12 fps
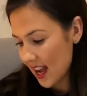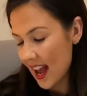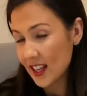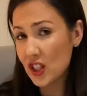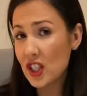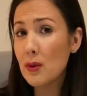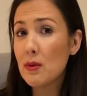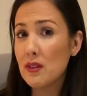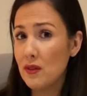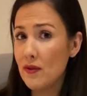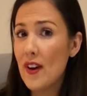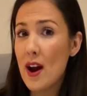and she was
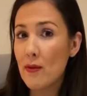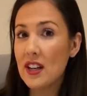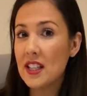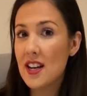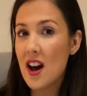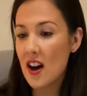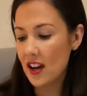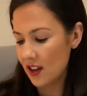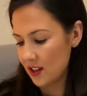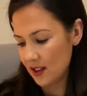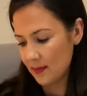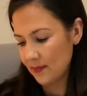very tired.